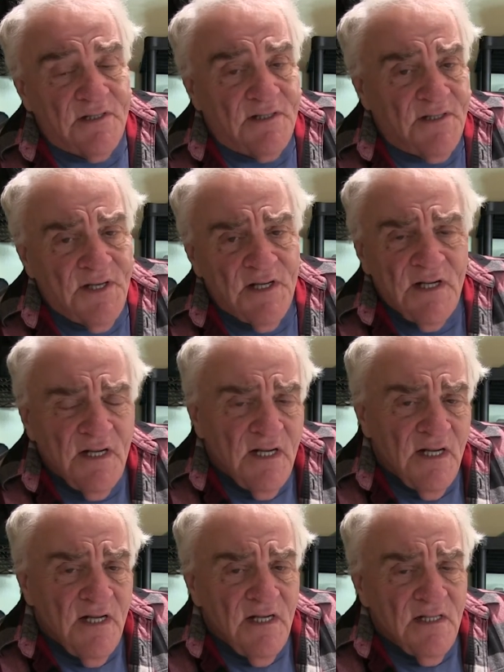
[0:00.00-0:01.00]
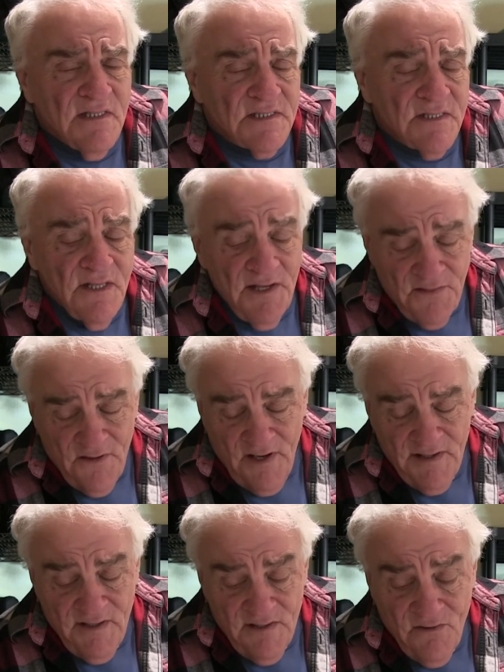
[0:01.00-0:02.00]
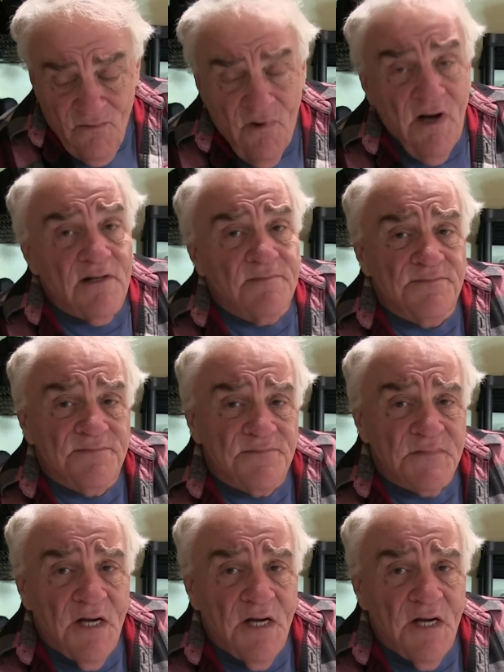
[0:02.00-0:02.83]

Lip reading: And so I thought, you know what?